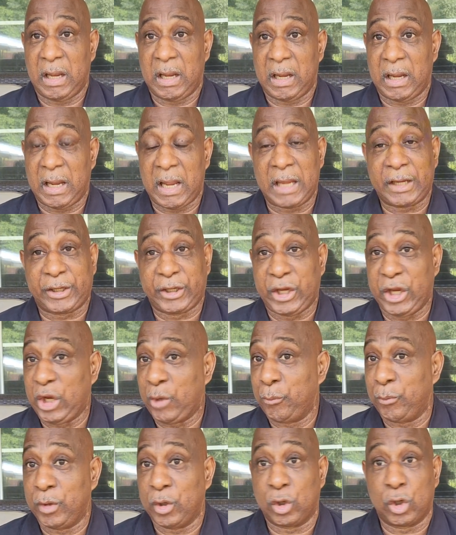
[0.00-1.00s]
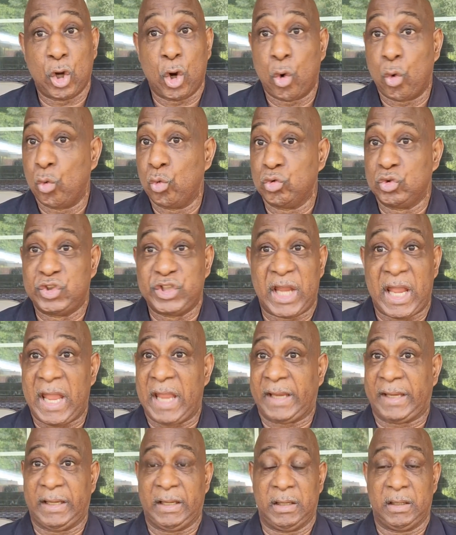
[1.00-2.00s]
I carry a gold
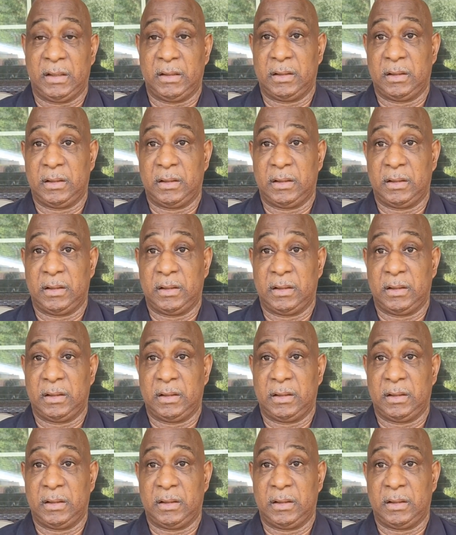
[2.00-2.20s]
jacket